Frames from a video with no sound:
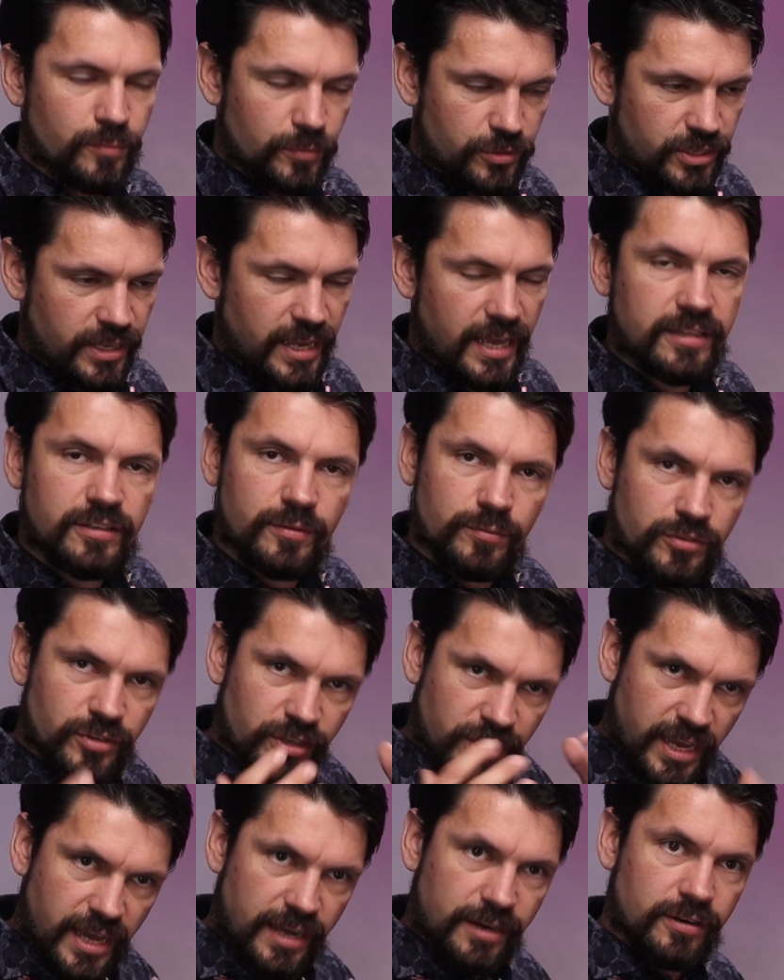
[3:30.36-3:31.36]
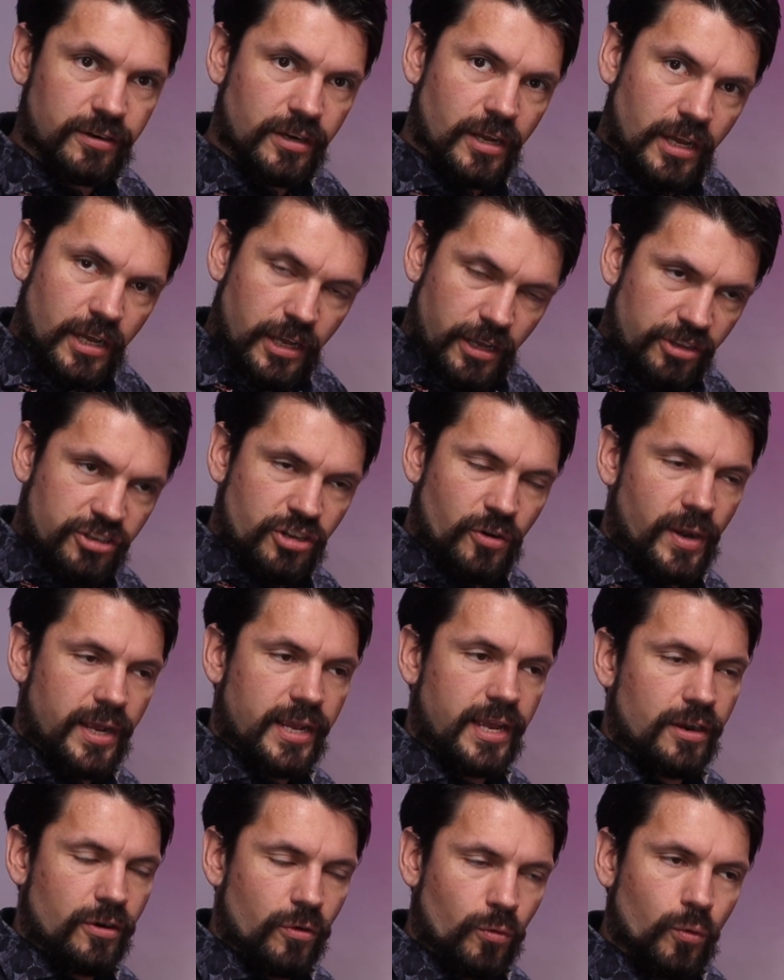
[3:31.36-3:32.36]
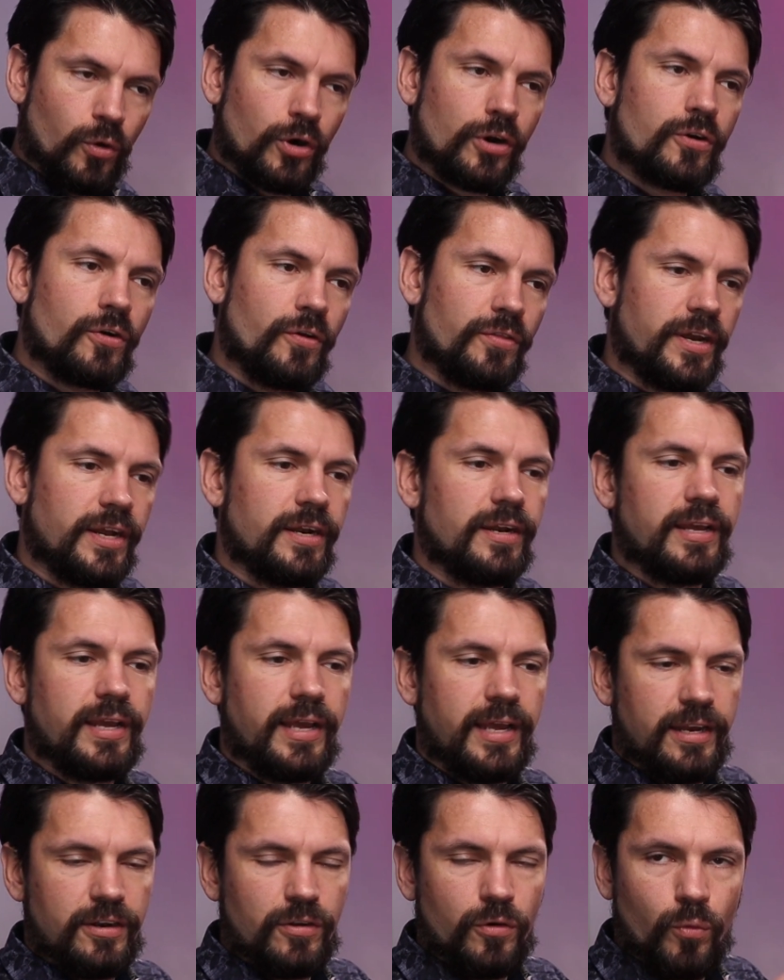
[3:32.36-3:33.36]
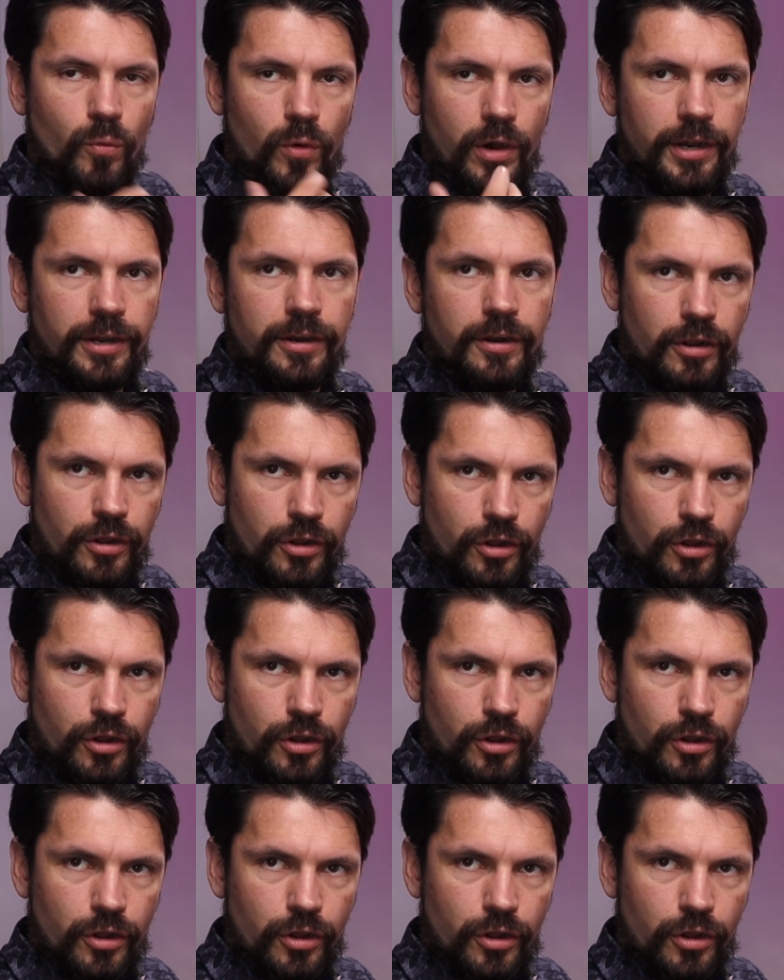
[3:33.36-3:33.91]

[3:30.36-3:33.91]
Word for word: them to get them together so I can work on it in one